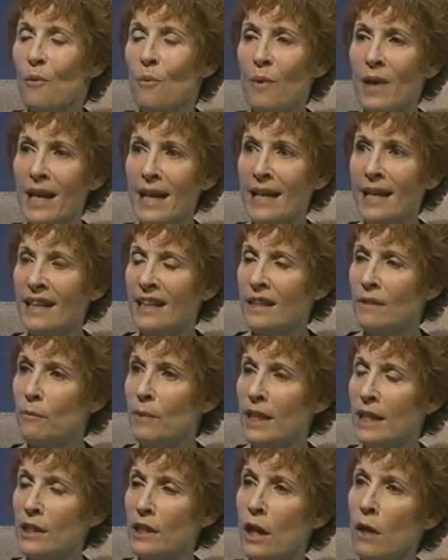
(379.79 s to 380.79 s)
We
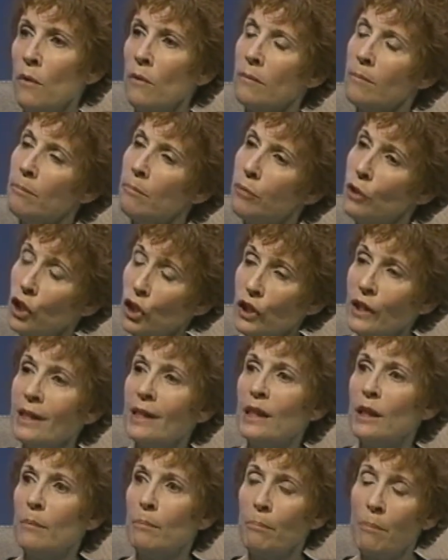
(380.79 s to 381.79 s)
don't put
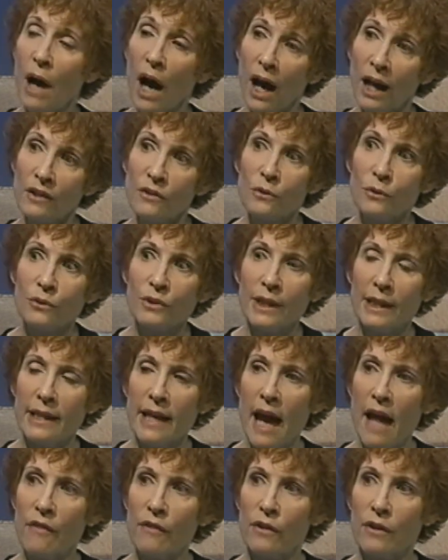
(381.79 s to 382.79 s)
the puzzle
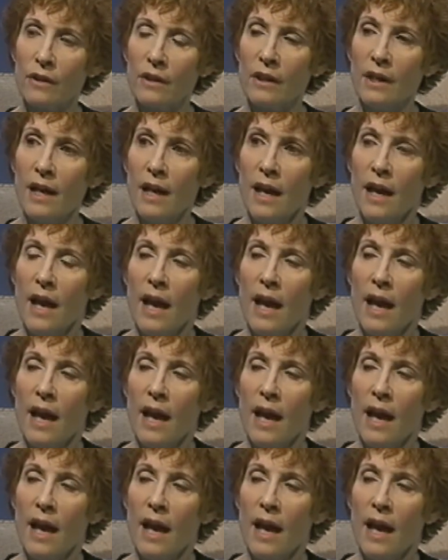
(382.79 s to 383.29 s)
together,